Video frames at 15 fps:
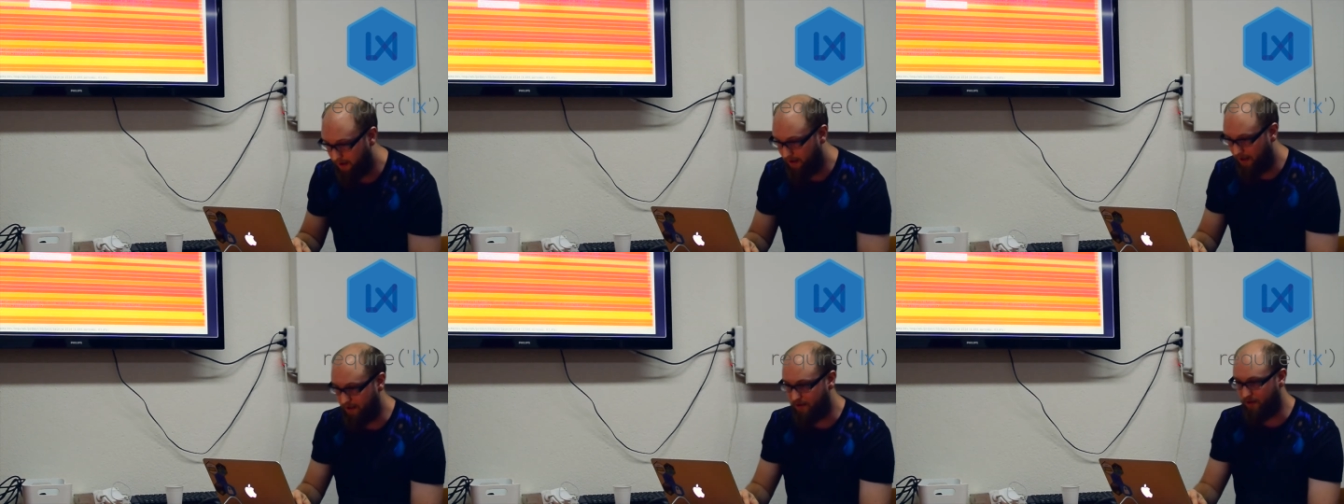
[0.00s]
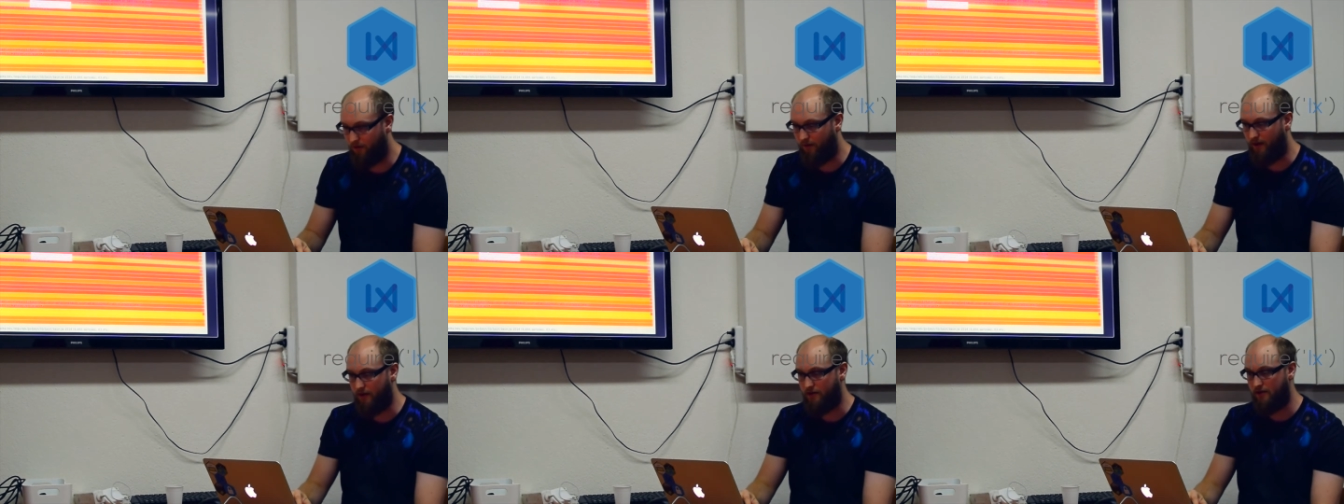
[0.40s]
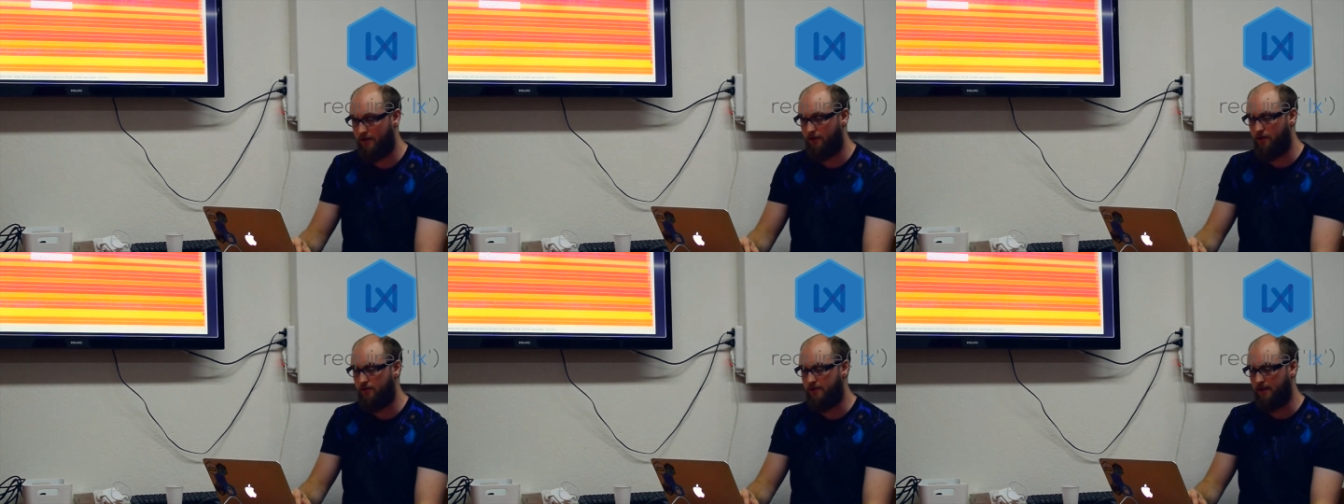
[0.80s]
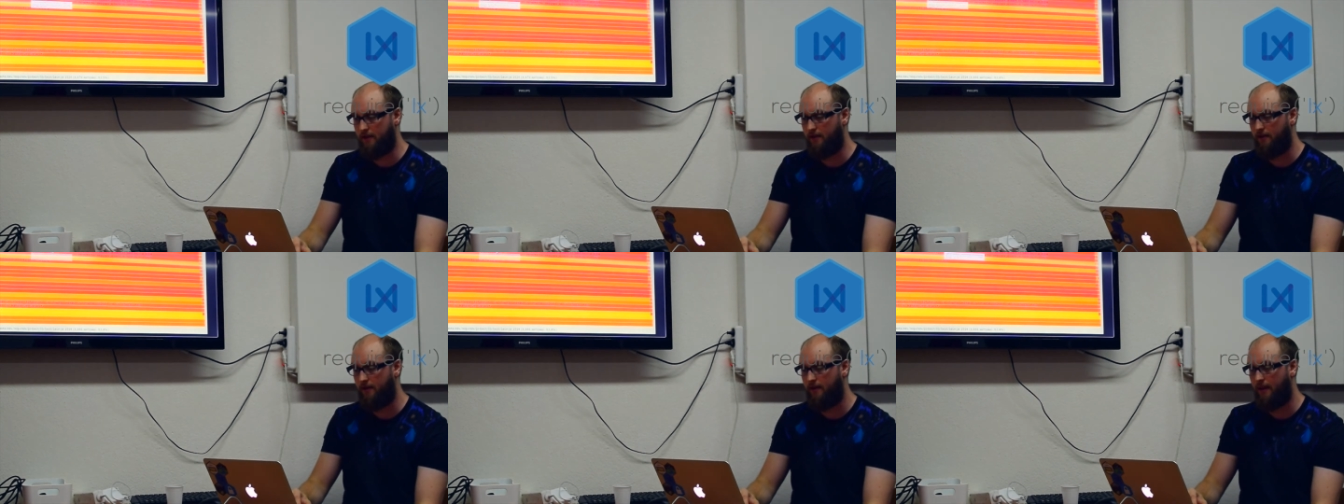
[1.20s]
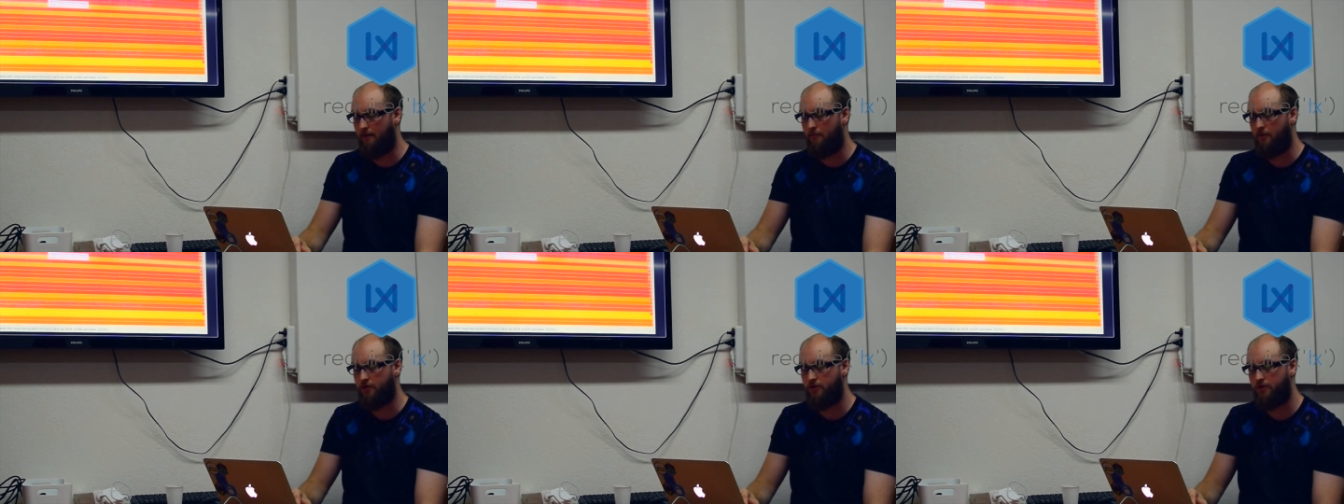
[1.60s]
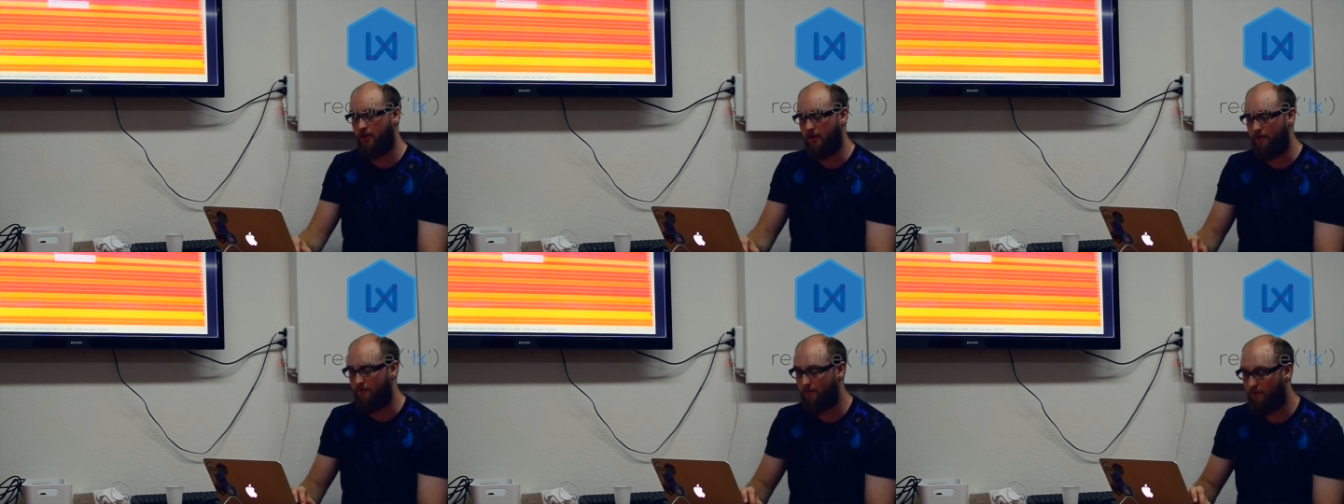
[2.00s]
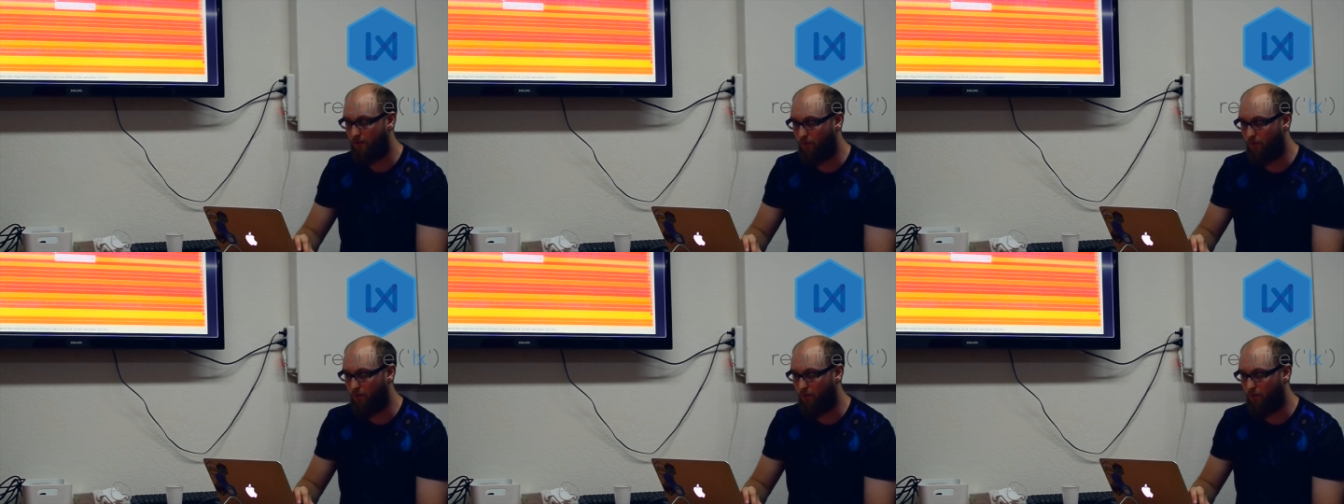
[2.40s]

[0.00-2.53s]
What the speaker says: it's not actually using that much time.